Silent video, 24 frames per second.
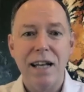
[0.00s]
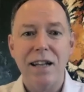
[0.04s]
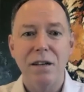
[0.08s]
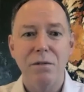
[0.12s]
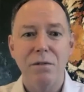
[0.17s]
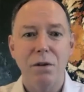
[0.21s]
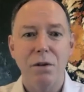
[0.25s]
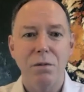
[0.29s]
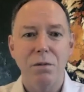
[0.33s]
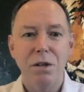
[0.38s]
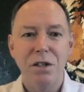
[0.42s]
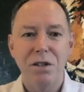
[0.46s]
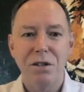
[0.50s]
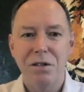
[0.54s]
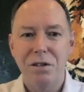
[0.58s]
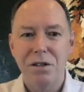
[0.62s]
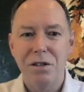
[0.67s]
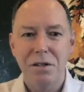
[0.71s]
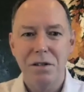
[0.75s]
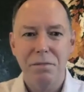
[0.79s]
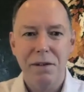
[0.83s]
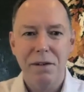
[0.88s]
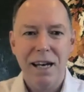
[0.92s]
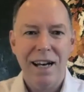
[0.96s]
what we
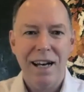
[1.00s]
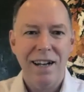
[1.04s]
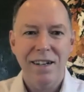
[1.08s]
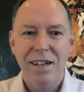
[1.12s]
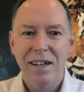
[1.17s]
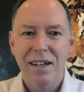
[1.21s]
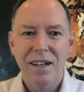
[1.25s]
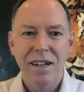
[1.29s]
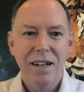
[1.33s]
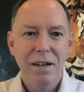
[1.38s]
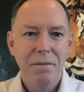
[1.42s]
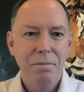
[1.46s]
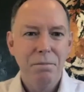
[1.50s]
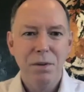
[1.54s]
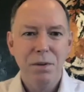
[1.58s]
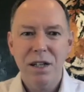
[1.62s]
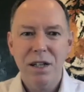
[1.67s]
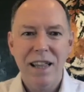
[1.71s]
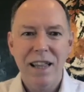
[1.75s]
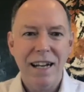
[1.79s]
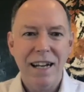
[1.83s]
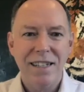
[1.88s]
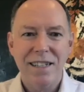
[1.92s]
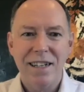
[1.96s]
talked about,
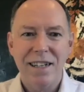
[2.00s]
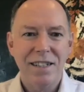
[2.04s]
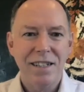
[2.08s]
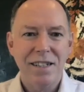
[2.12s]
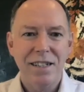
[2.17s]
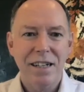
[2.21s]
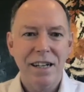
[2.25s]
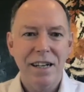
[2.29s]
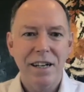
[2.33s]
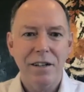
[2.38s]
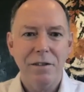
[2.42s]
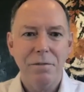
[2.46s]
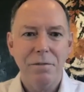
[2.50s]
but that doesn't help.